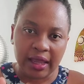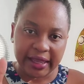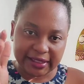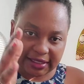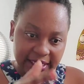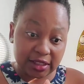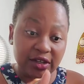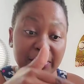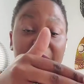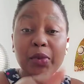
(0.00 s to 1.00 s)
It's
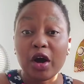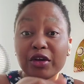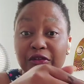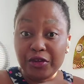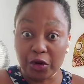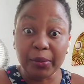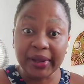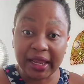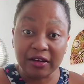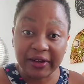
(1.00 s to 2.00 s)
gonna be part of your
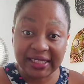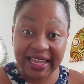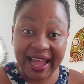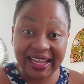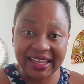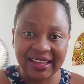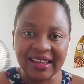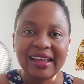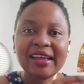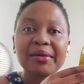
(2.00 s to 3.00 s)
plan of attack.
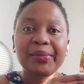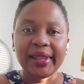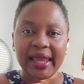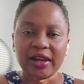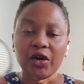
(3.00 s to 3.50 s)
Plan.